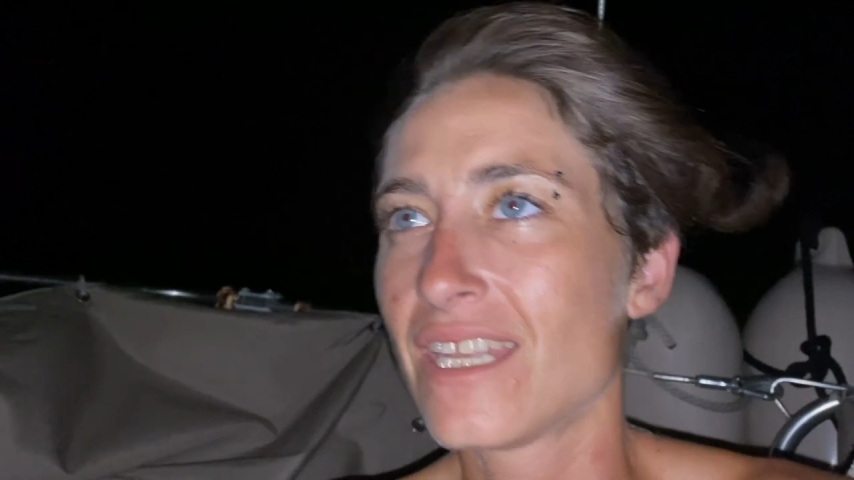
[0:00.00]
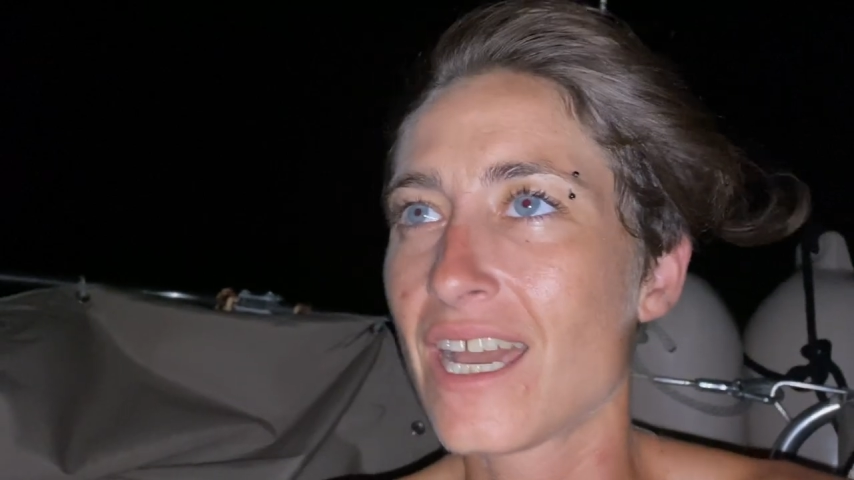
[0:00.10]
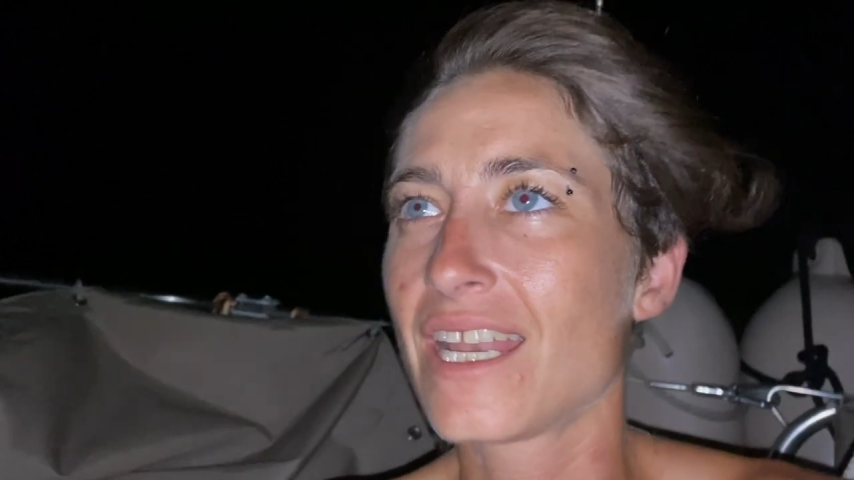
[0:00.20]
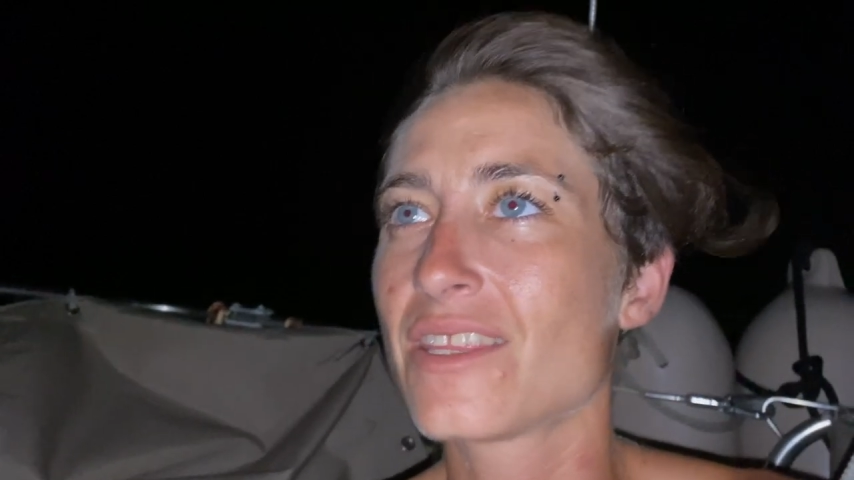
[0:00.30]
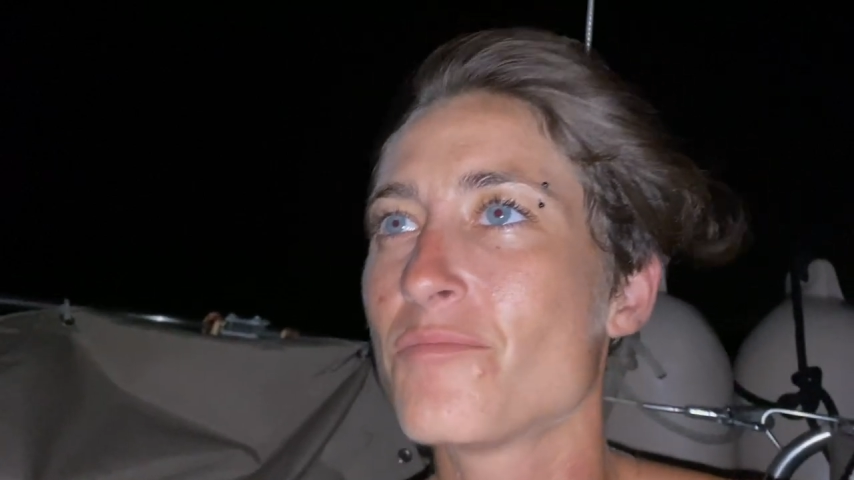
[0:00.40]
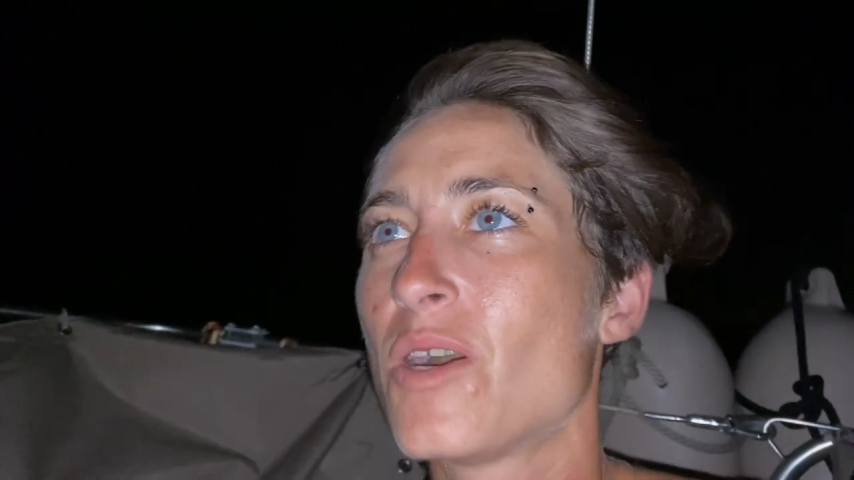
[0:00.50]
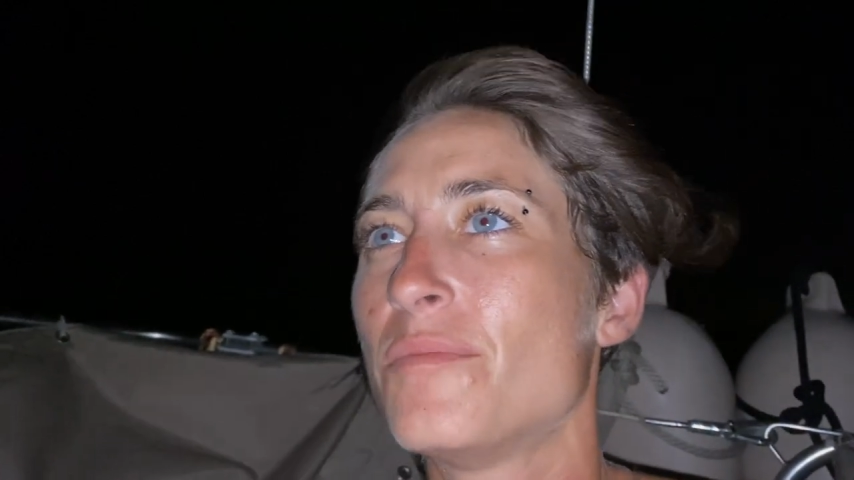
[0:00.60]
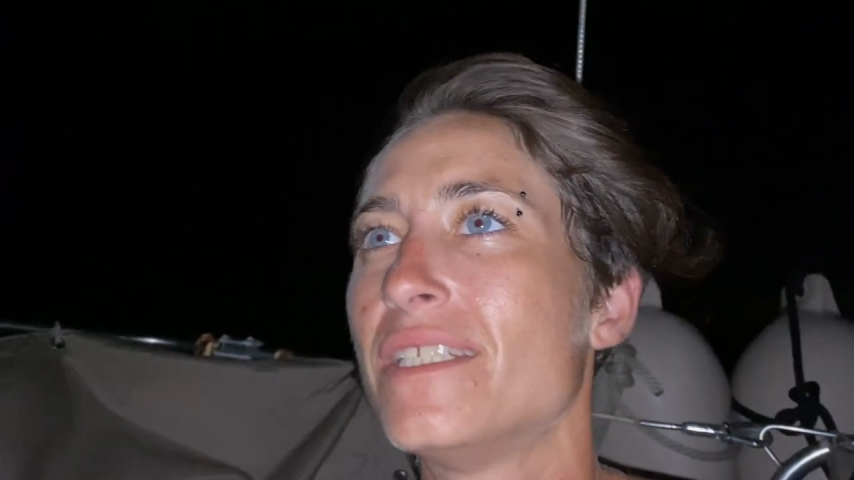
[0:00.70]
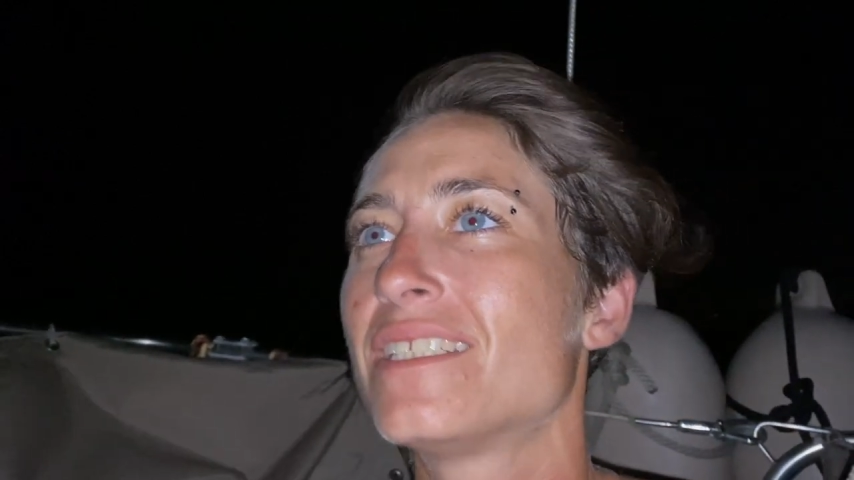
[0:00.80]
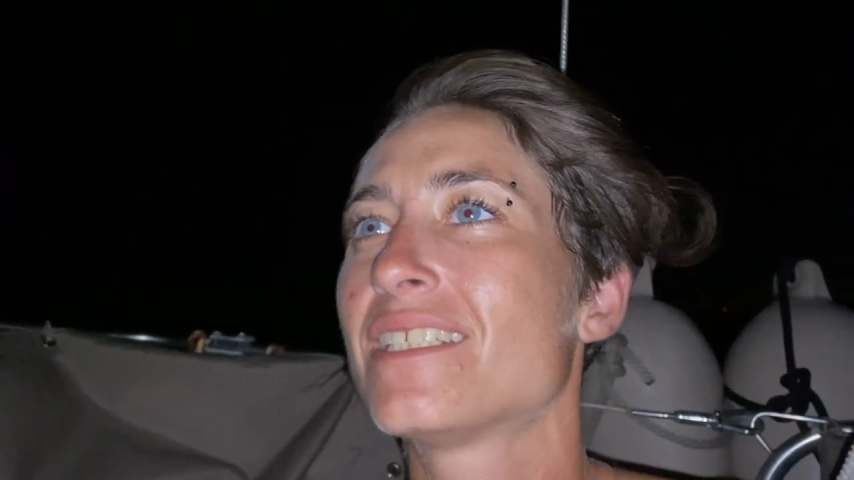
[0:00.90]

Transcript: Not at the moment.